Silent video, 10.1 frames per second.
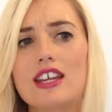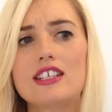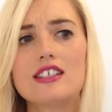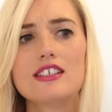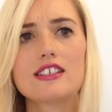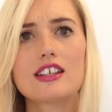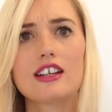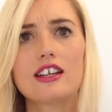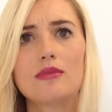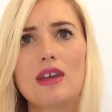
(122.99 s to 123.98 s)
and
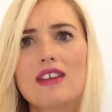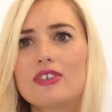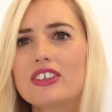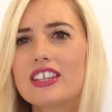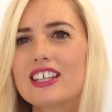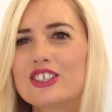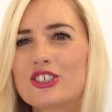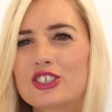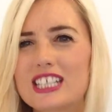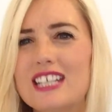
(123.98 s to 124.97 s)
um, everything is
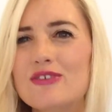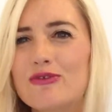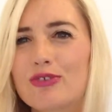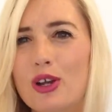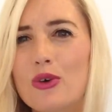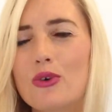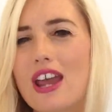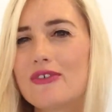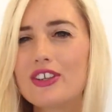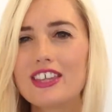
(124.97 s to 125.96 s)
just in flow,
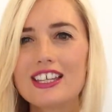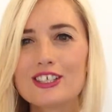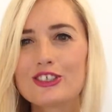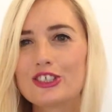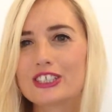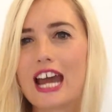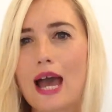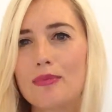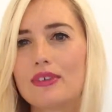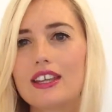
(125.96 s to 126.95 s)
everything is just
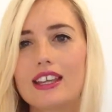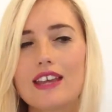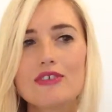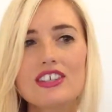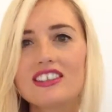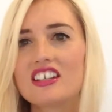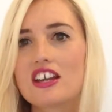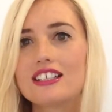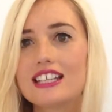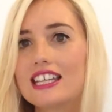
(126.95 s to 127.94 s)
happening, everything that
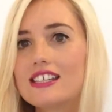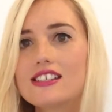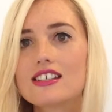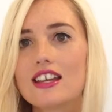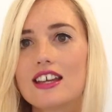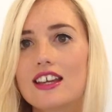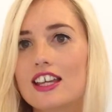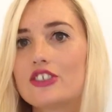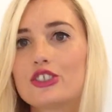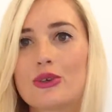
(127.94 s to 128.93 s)
I need
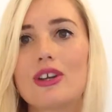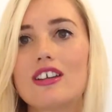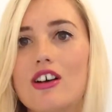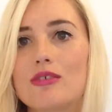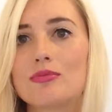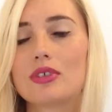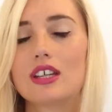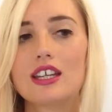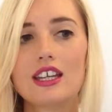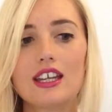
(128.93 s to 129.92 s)
is showing up.
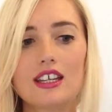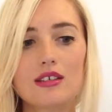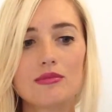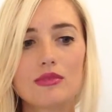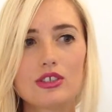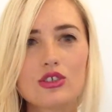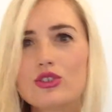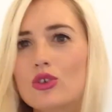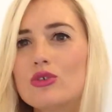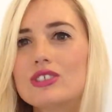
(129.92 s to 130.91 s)
Um, so
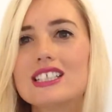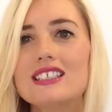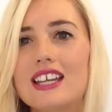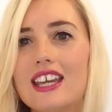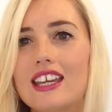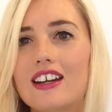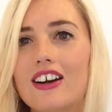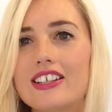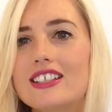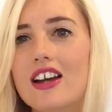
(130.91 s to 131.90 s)
don't delay.
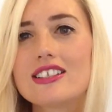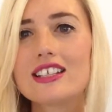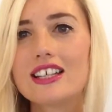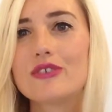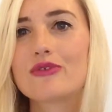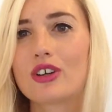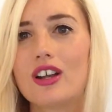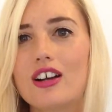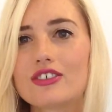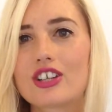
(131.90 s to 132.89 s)
I, I, delayed for a
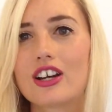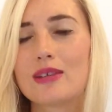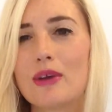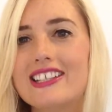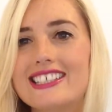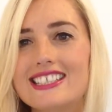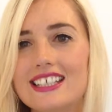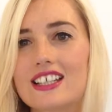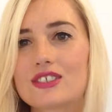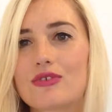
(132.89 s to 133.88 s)
long time. I didn't
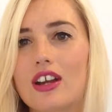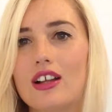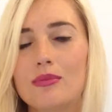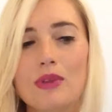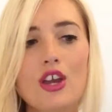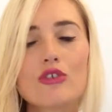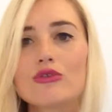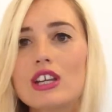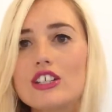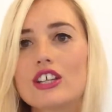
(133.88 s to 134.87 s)
ask for help.
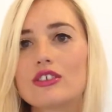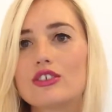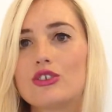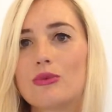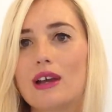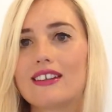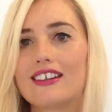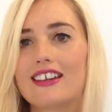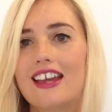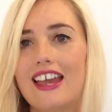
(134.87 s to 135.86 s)
Reach out to
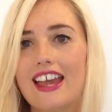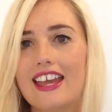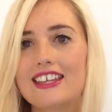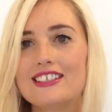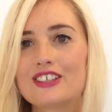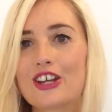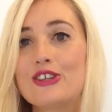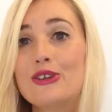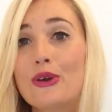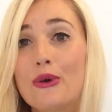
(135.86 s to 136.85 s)
Joanna, and I
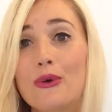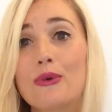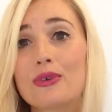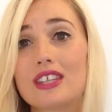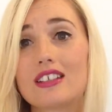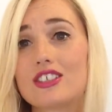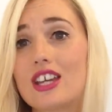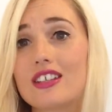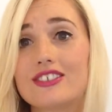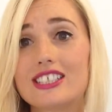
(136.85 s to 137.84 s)
know without a
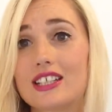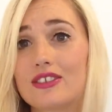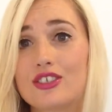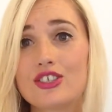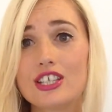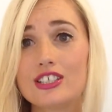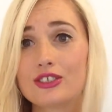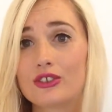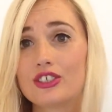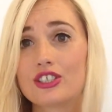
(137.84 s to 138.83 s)
shadow of a doubt that she's
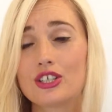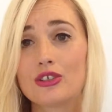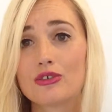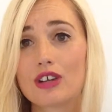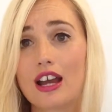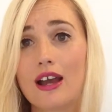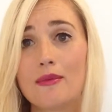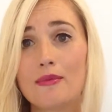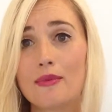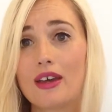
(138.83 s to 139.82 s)
going to. Um,
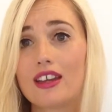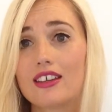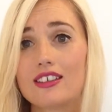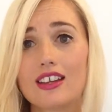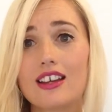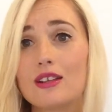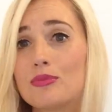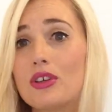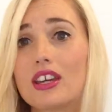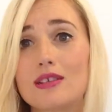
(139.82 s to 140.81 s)
help
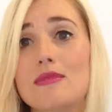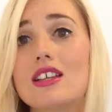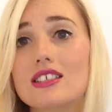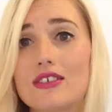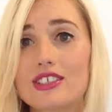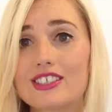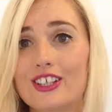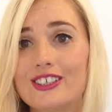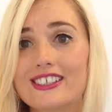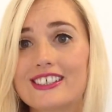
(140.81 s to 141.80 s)
you get amazing
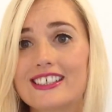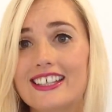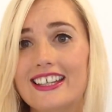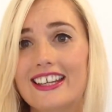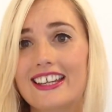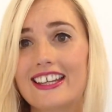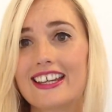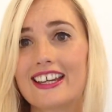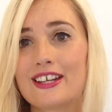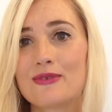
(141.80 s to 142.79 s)
results.
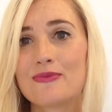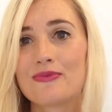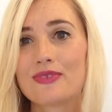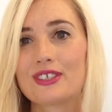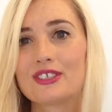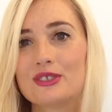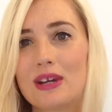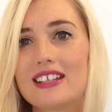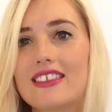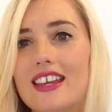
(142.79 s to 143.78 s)
Um, so
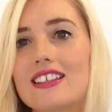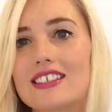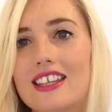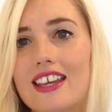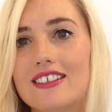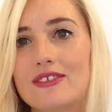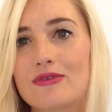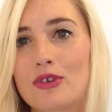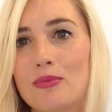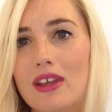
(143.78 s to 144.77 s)
Joanna, thanks again
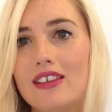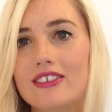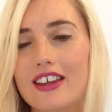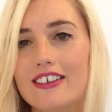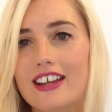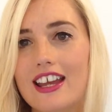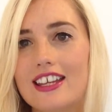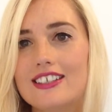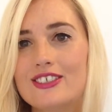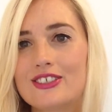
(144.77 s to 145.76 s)
for being there
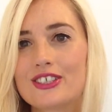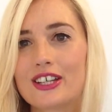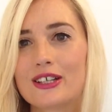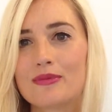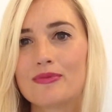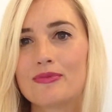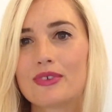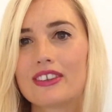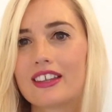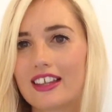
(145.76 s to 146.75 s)
and,
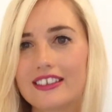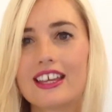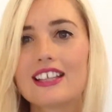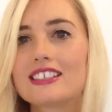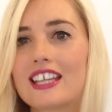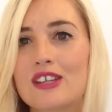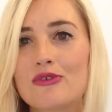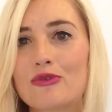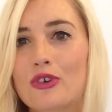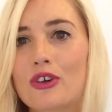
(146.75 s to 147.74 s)
um, and thanks
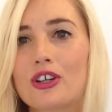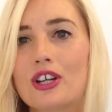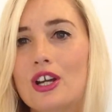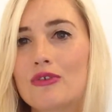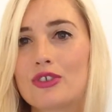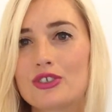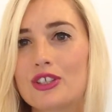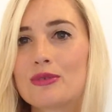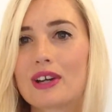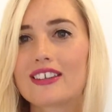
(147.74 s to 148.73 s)
again for, for doing
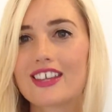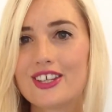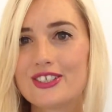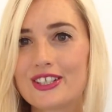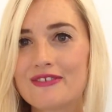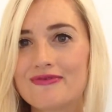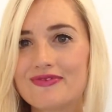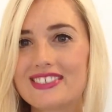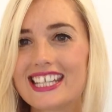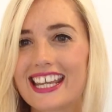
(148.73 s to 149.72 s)
the work that you do.
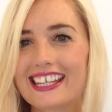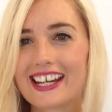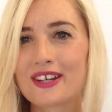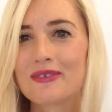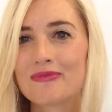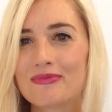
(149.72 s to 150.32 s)
Take care.